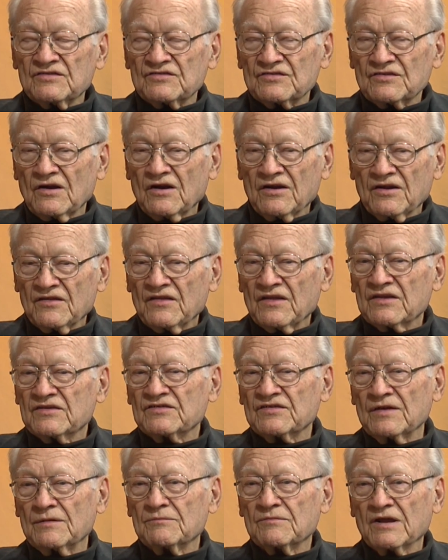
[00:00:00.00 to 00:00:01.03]
started this
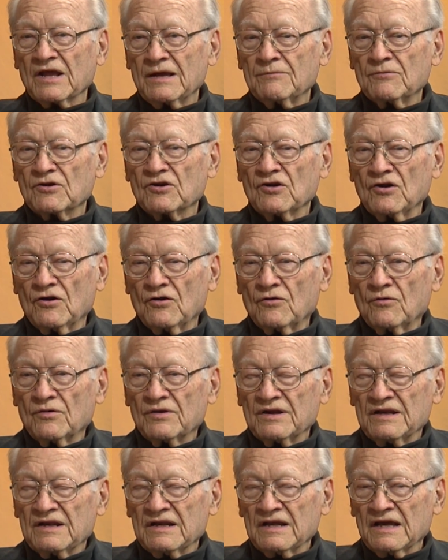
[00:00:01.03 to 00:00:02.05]
some time ago,
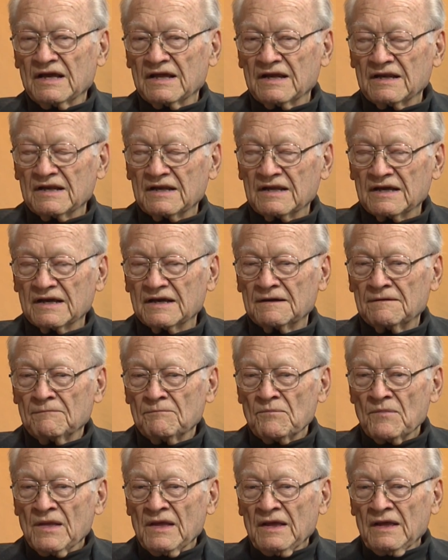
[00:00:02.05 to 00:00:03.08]
and
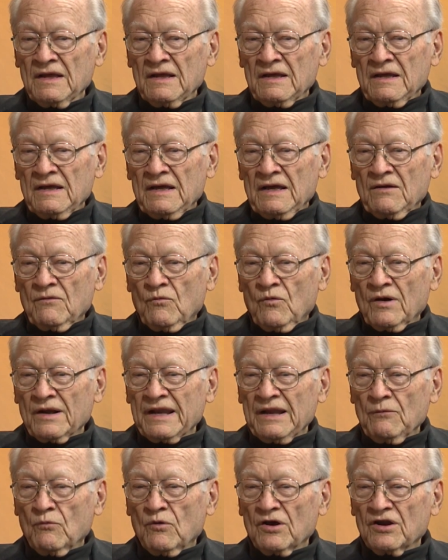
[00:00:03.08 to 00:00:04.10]
what
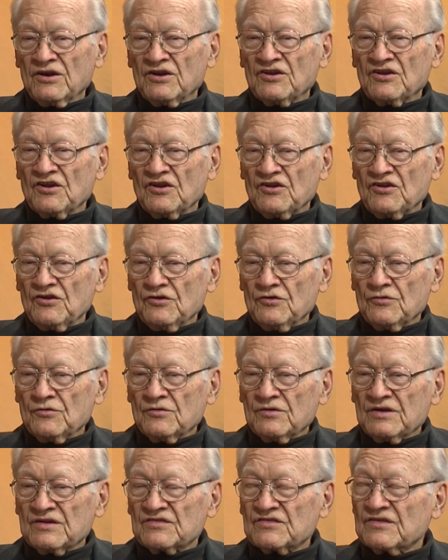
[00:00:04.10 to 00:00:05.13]
he wanted to
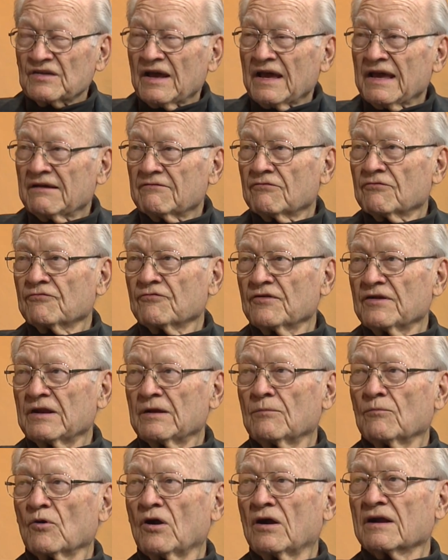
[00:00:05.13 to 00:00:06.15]
do is to have a
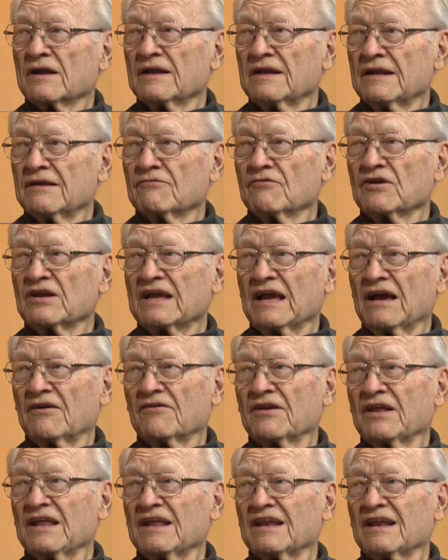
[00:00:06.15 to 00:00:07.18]
Freedom Rock in every
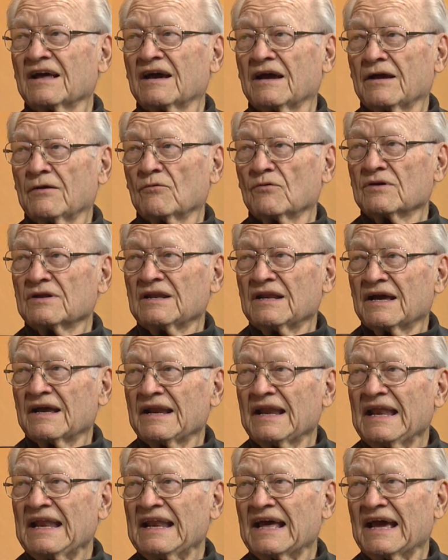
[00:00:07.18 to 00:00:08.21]
county in Iowa,
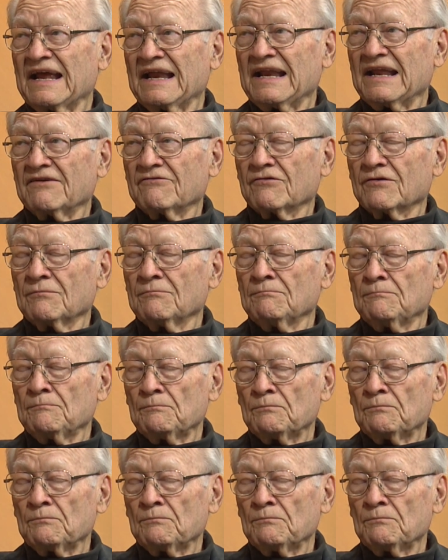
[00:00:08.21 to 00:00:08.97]
99 of them.